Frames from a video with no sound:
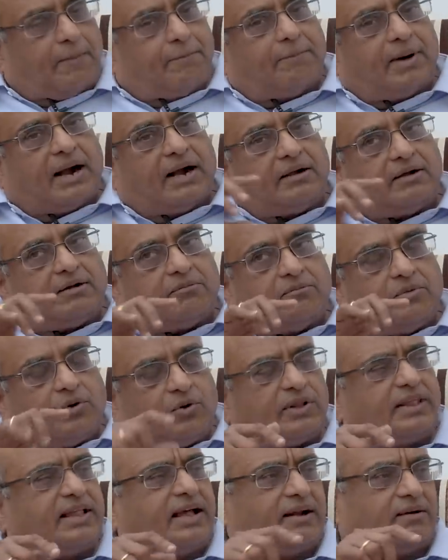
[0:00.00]
But
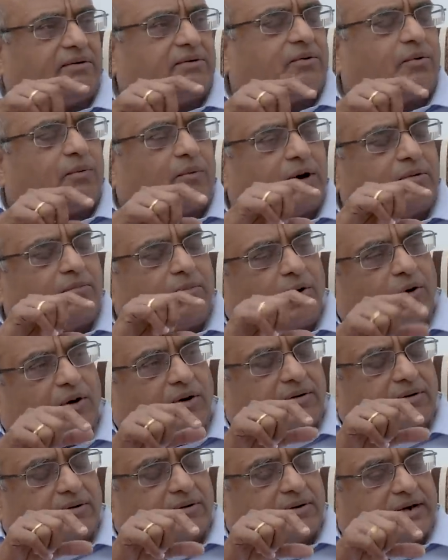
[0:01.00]
more than one
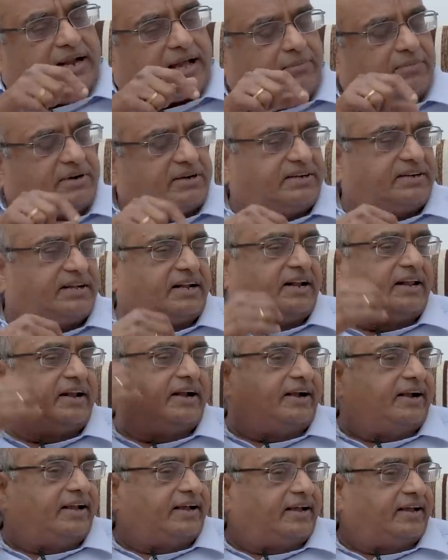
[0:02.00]
more dimension in
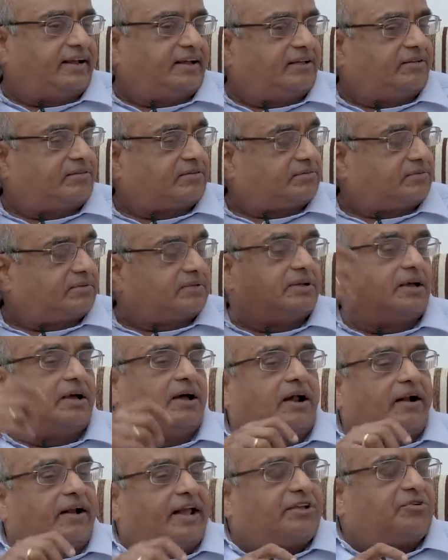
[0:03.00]
India is,
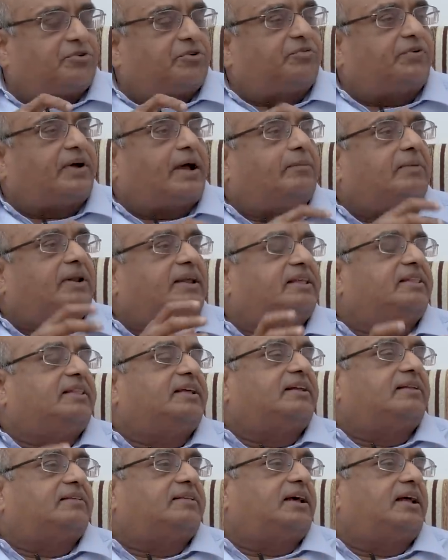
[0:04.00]
next to family
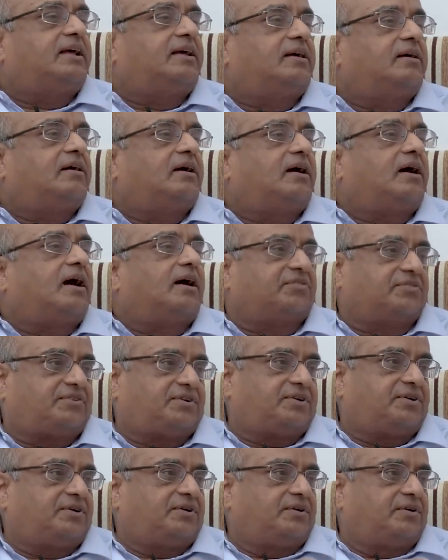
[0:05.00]
there is a
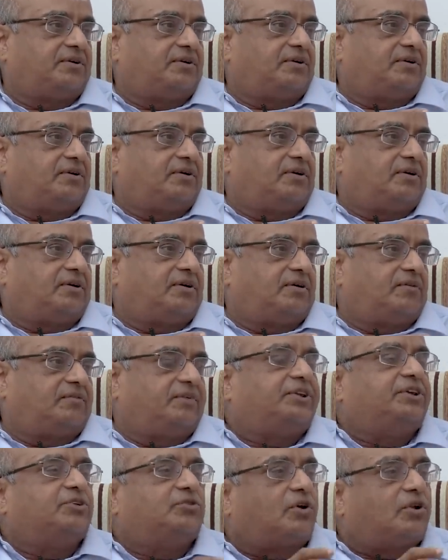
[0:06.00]
caste.
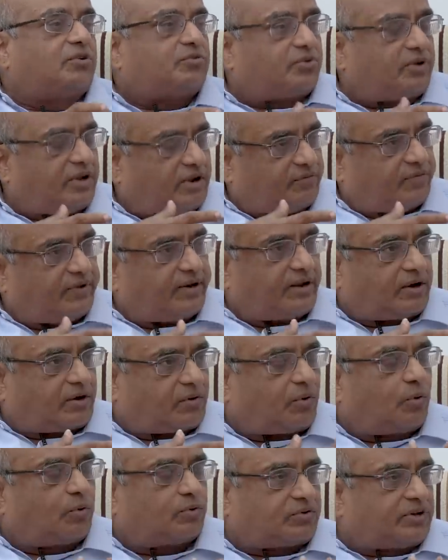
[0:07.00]
which is also a very
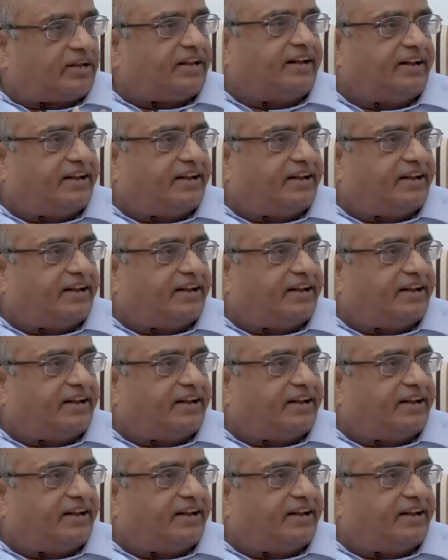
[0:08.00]
closely